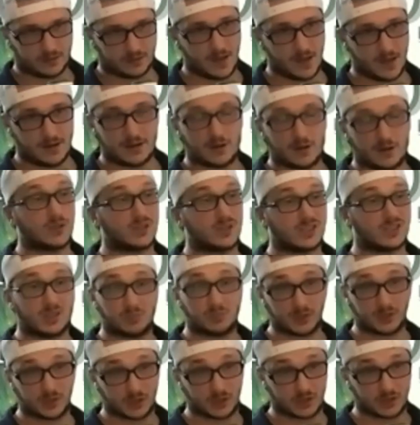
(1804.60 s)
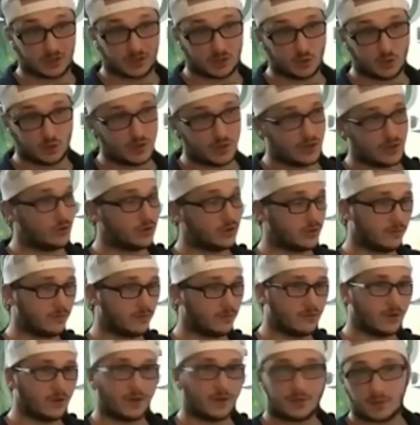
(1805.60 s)
that. It was simply just two years of
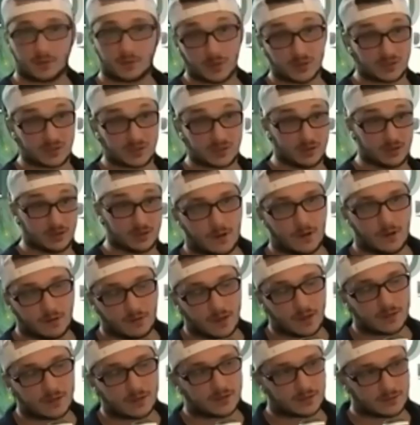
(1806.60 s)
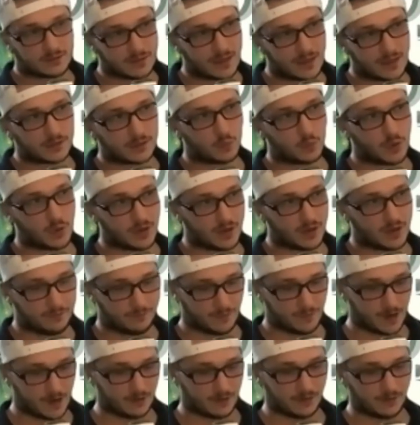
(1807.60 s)
nothing but study. And that's that's when I
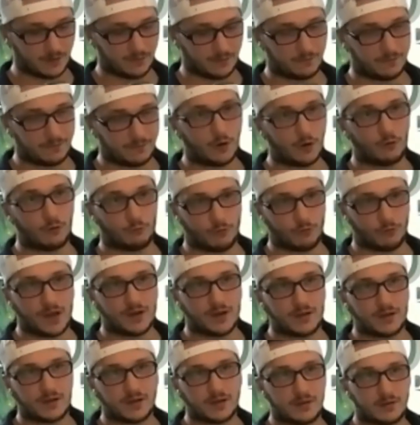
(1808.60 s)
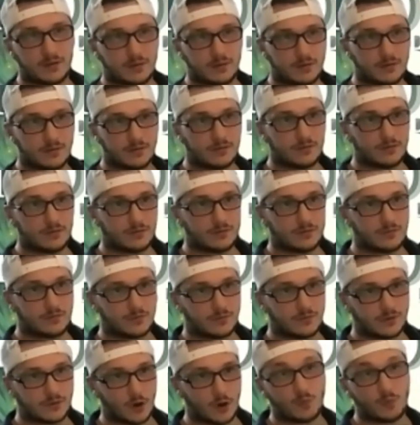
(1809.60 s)
finally felt ready
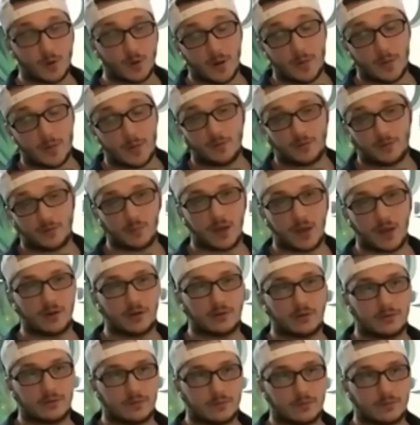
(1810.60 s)
to open my mouth about it.